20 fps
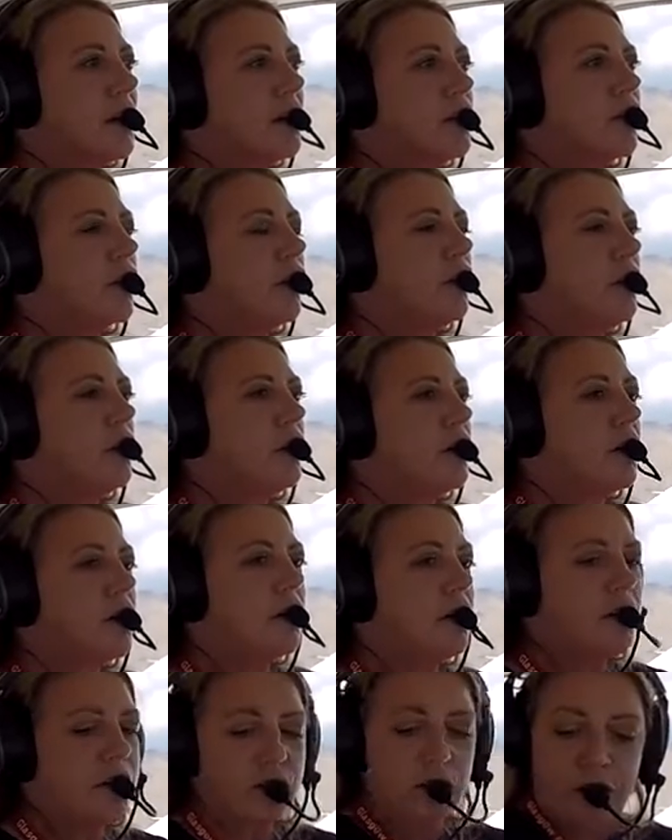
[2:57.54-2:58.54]
secure,
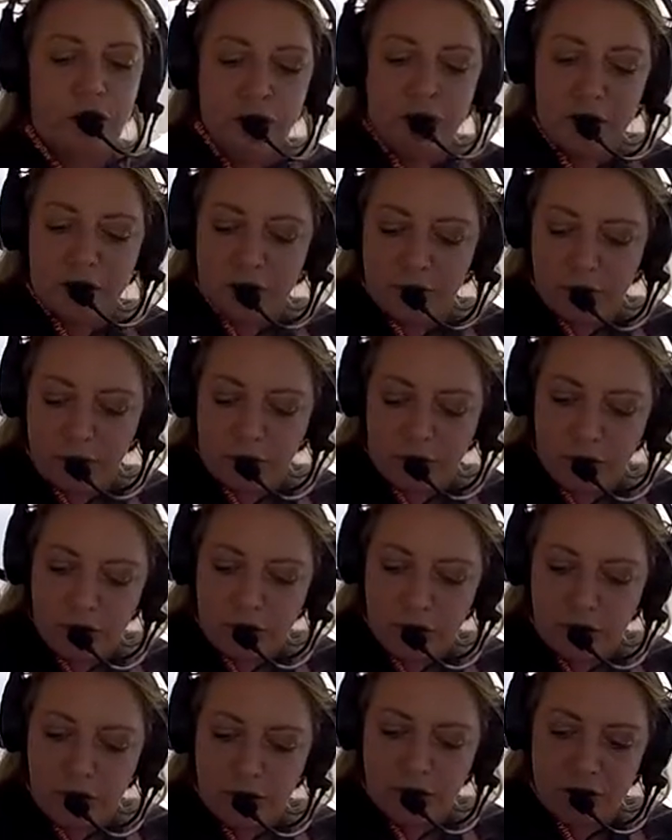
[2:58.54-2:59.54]
you're all
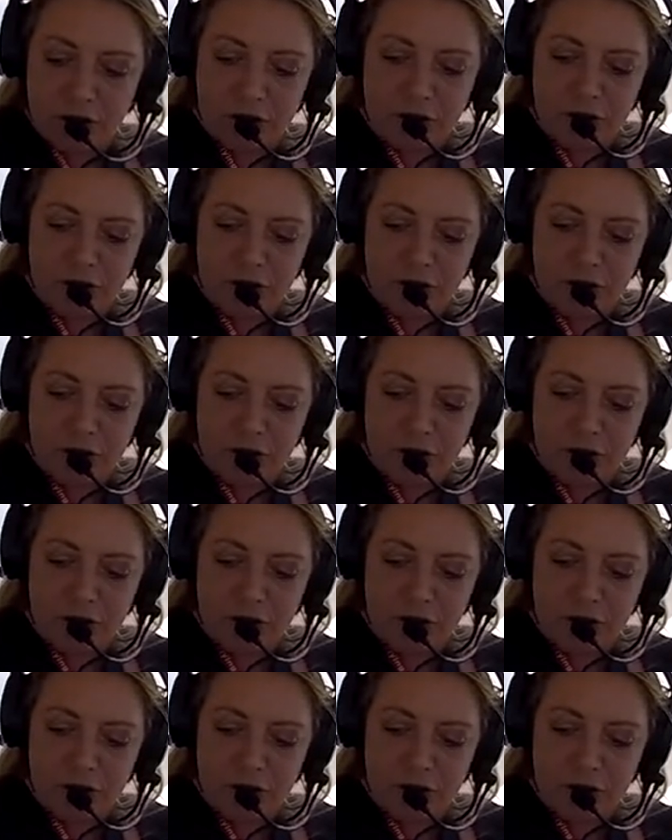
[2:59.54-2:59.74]
secured.